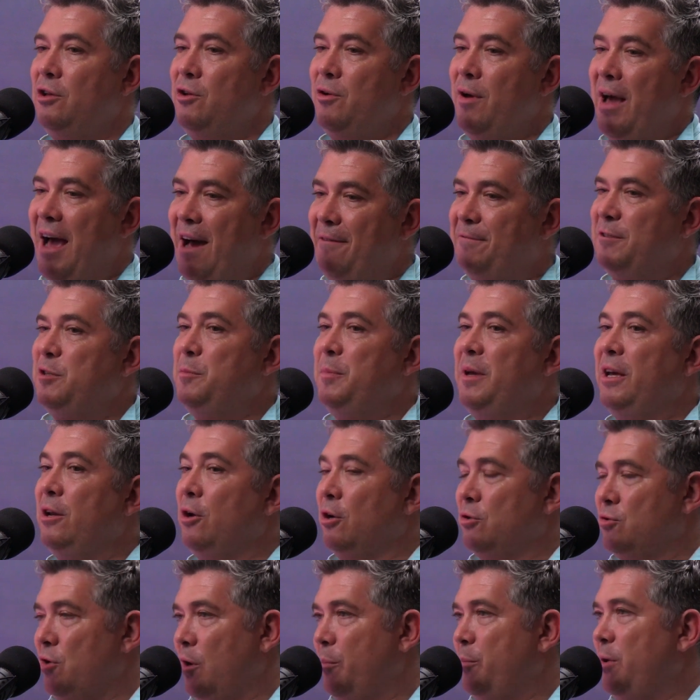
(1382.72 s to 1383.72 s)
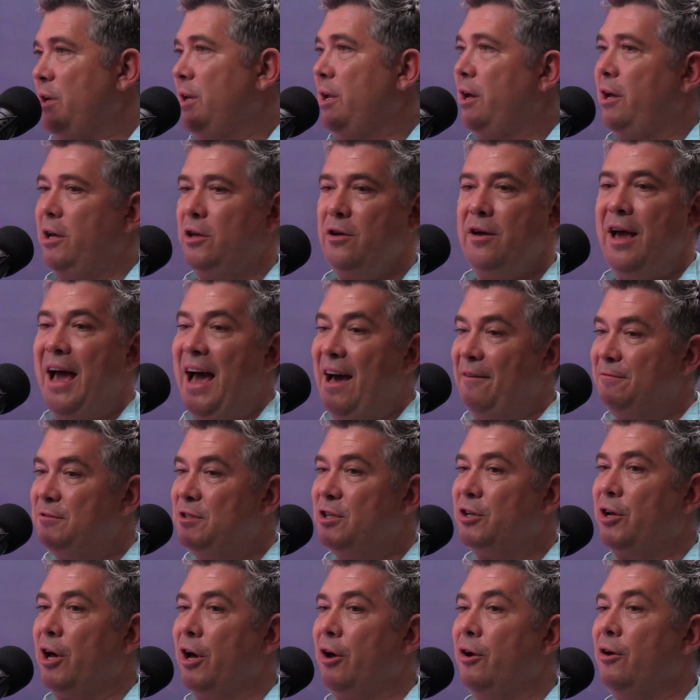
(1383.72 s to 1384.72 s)
You have to be an entrepreneur. You have
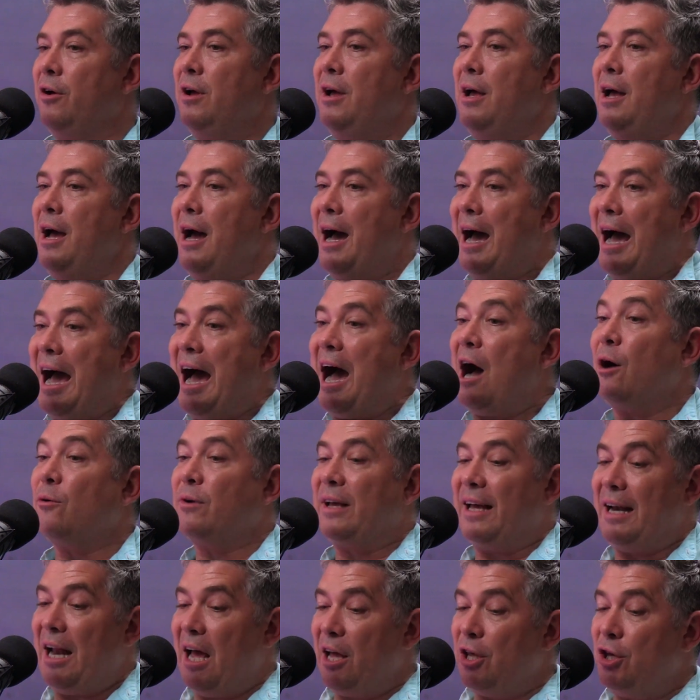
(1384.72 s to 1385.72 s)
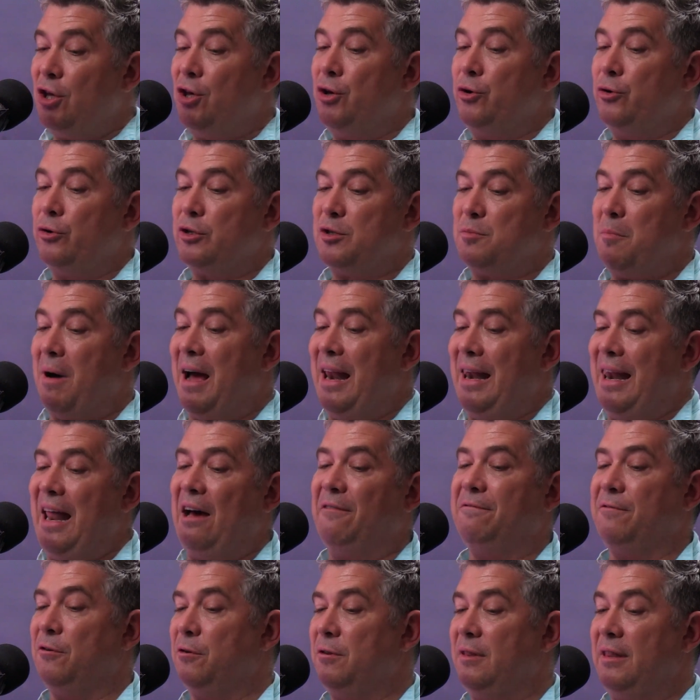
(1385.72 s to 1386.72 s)
to go, how can I use my
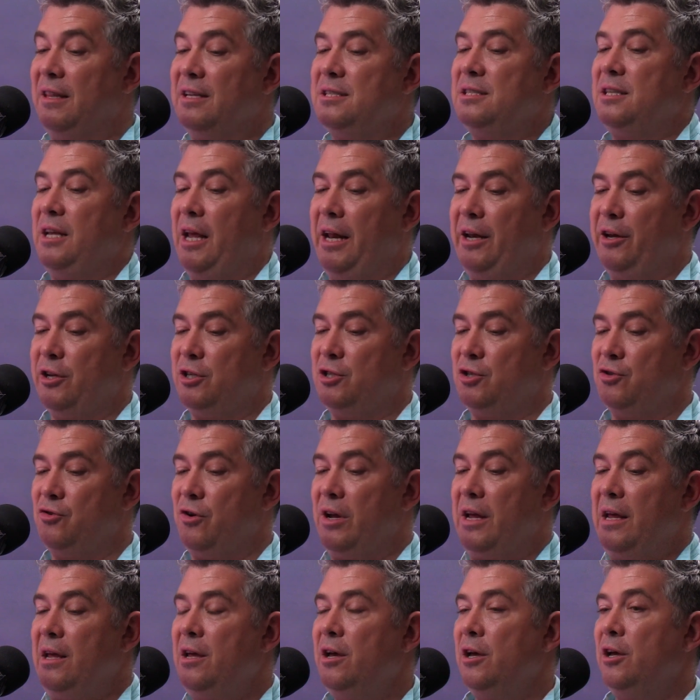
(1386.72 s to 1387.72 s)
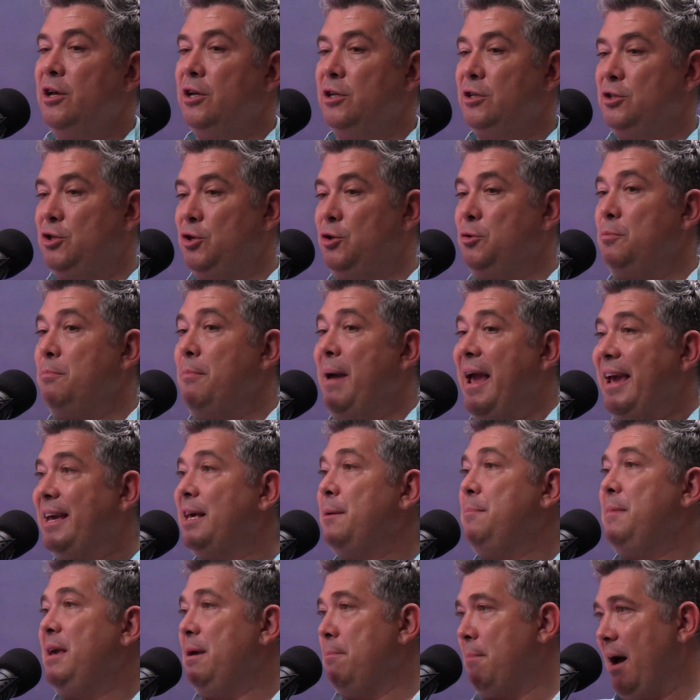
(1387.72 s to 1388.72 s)
love for this industry to
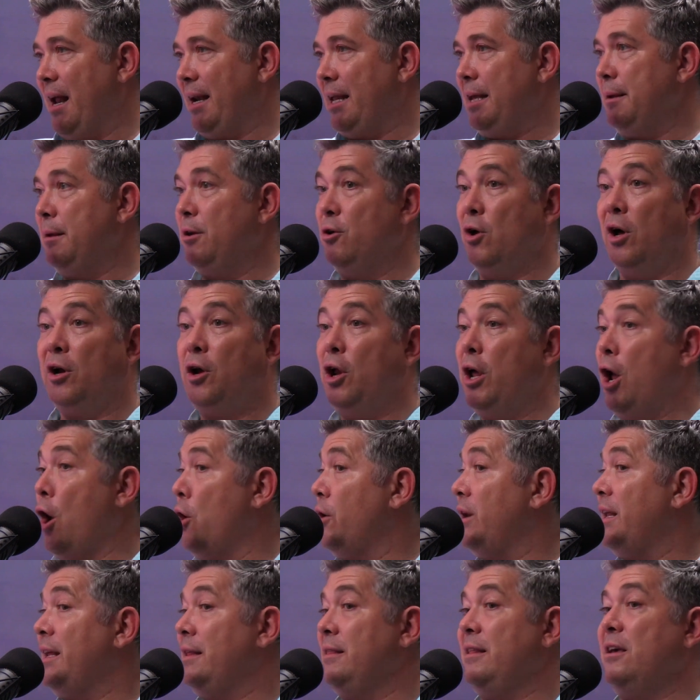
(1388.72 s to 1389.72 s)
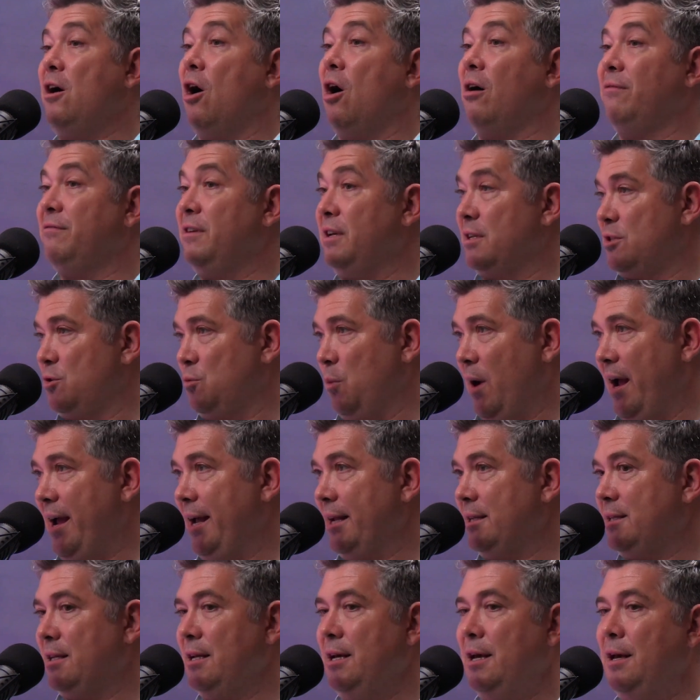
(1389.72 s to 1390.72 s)
make me money, not only in the obvious
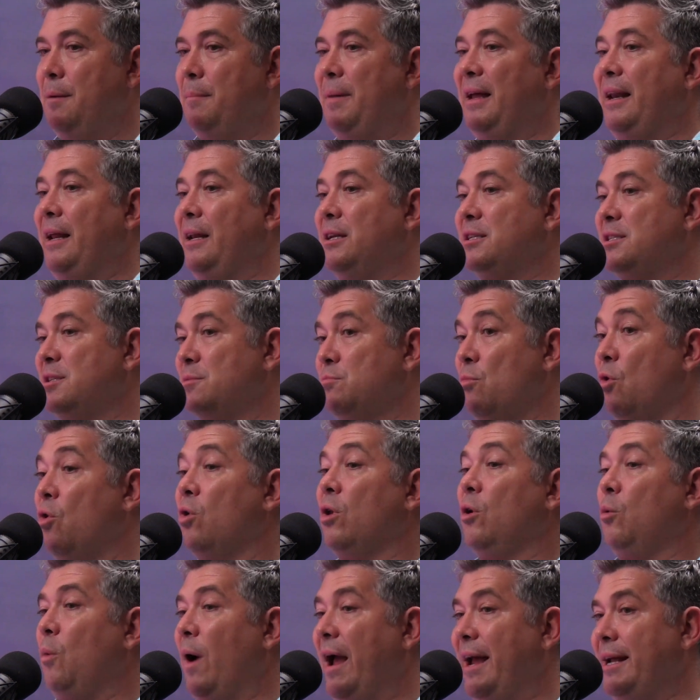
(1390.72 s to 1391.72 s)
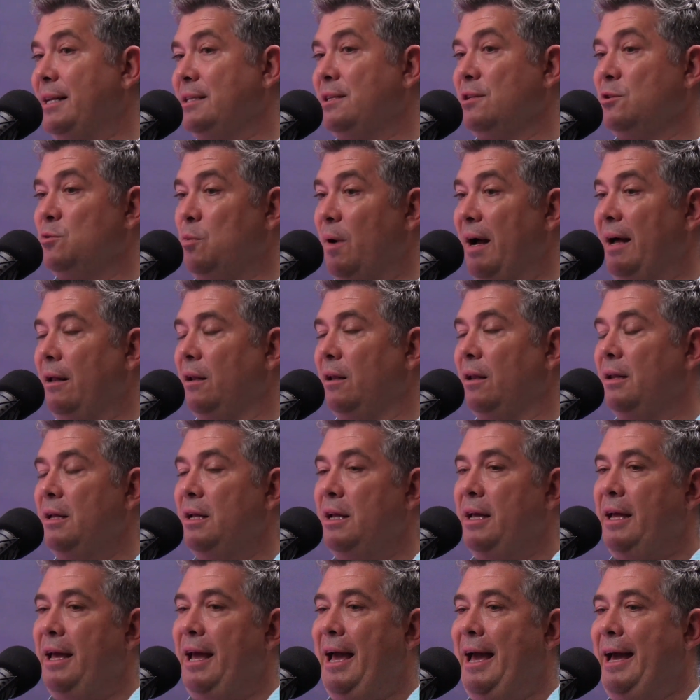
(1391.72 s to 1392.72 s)
ways, but in smaller ways as well.
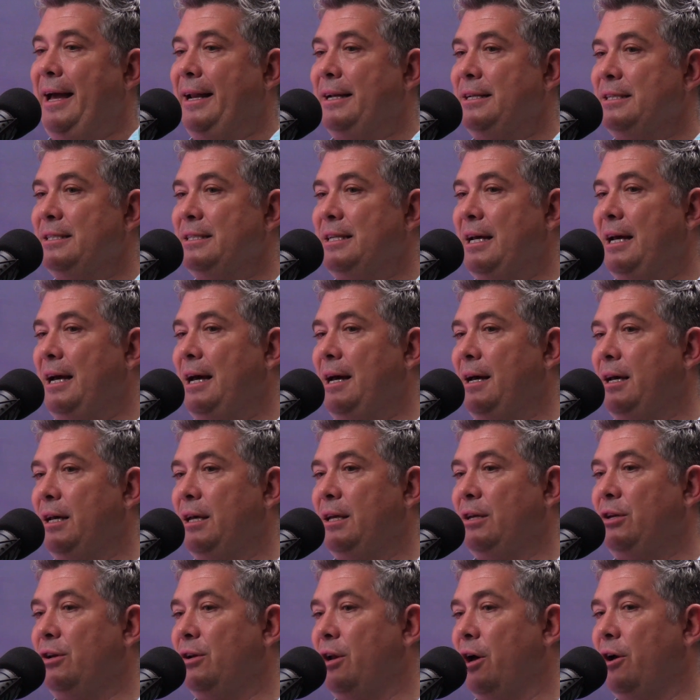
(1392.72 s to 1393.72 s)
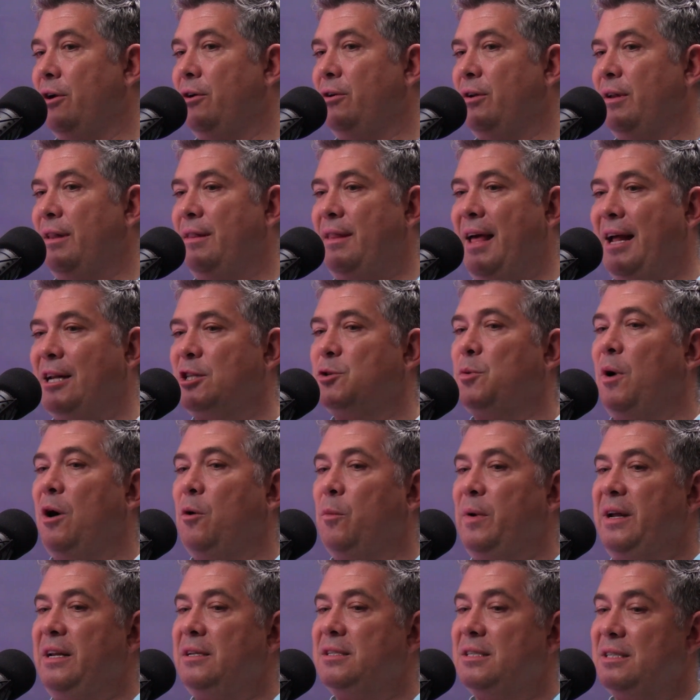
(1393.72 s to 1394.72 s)
And, and that's why
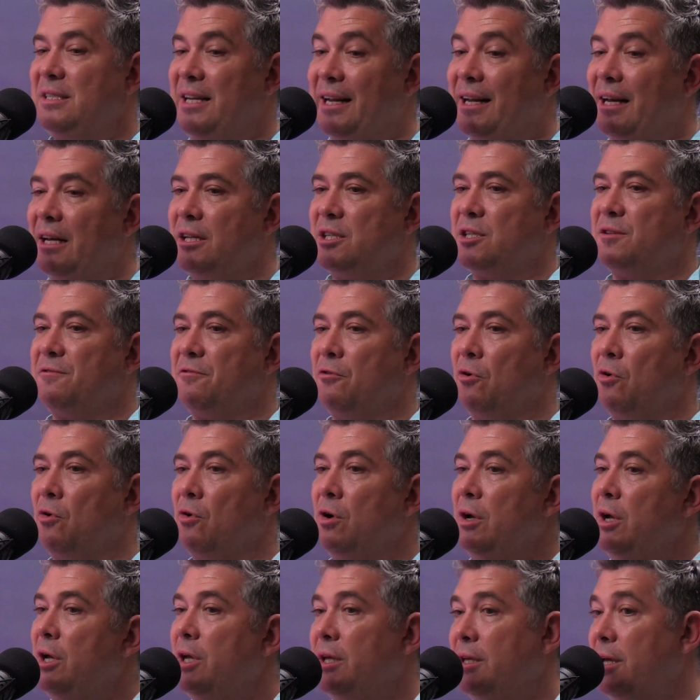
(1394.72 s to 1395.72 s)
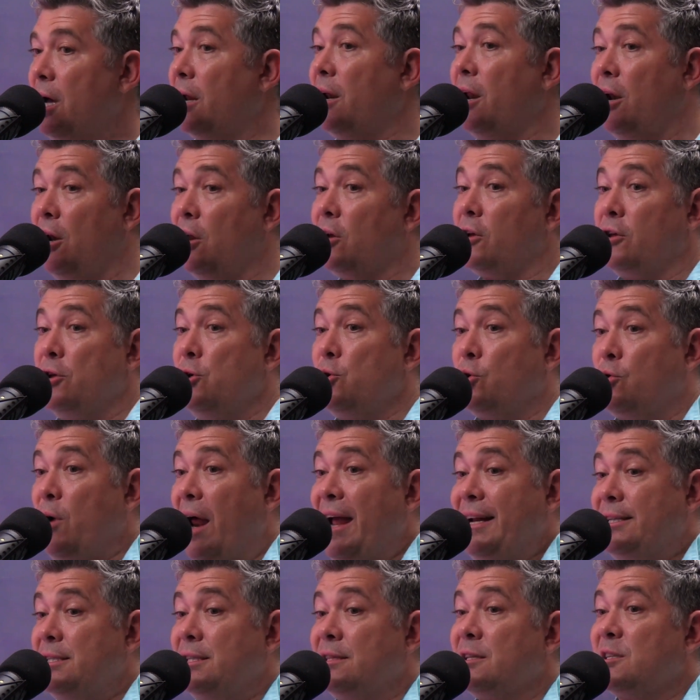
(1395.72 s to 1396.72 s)
we're sticklers for, look, you're
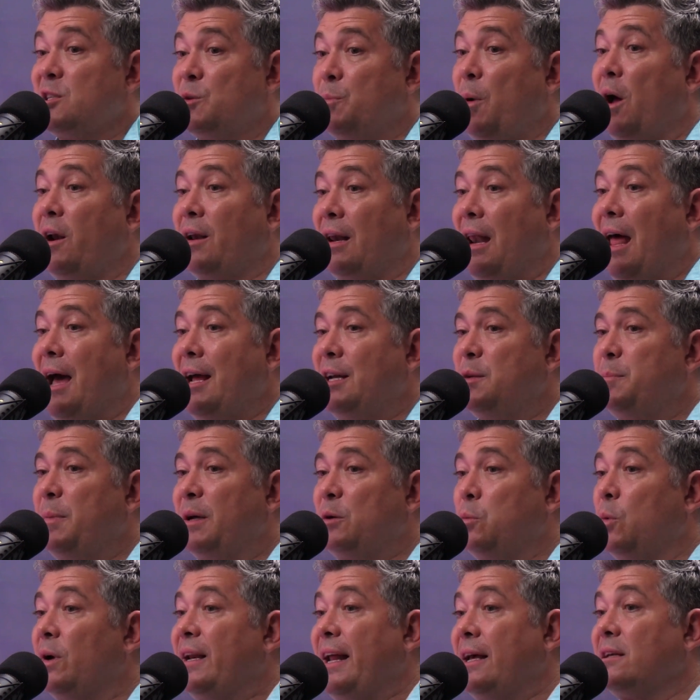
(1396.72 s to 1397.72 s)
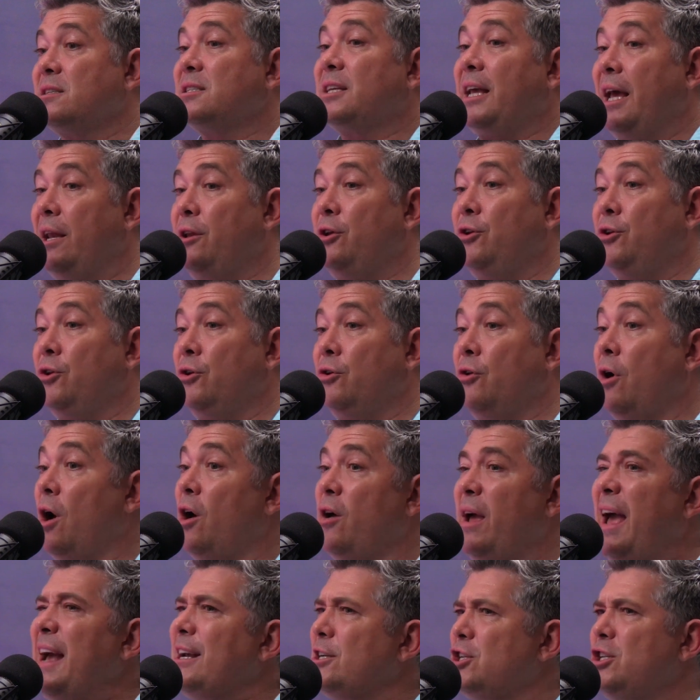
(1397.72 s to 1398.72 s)
great in the spotlight, but what else can you do?
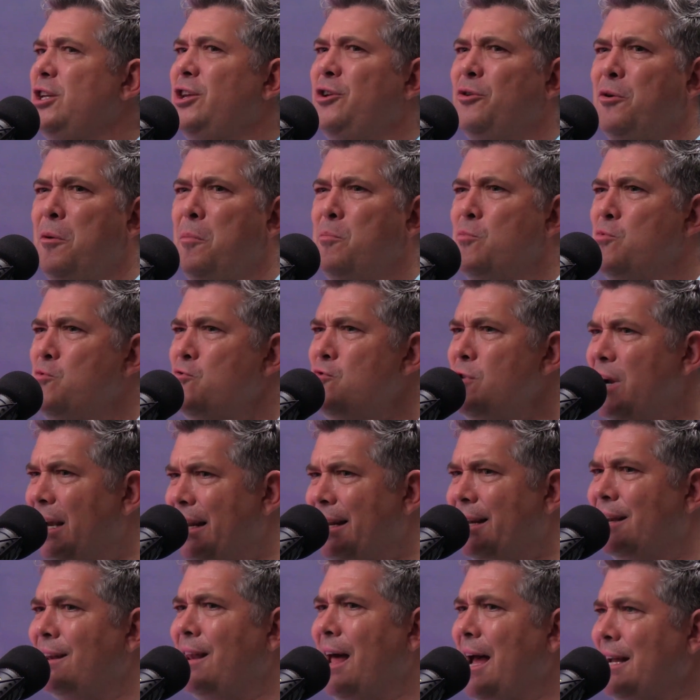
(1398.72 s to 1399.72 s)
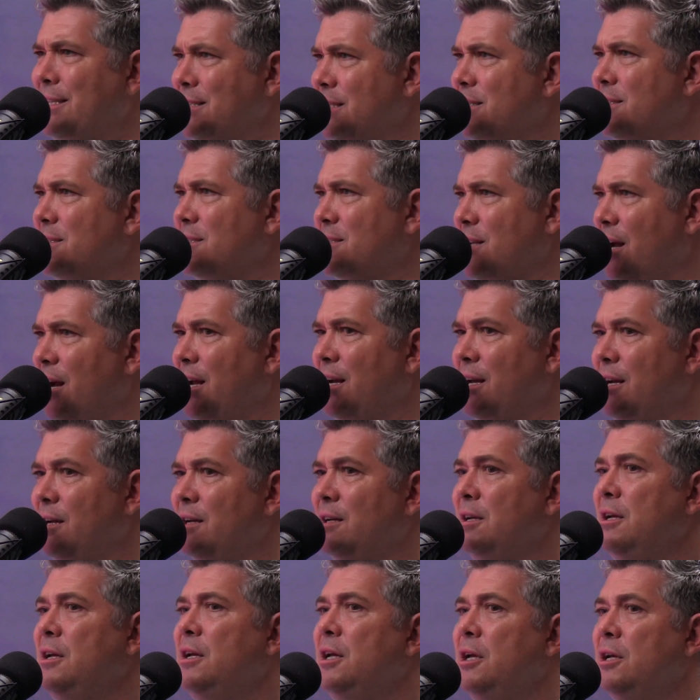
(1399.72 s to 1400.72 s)
Oh, actually, you're a brilliant lighting designer.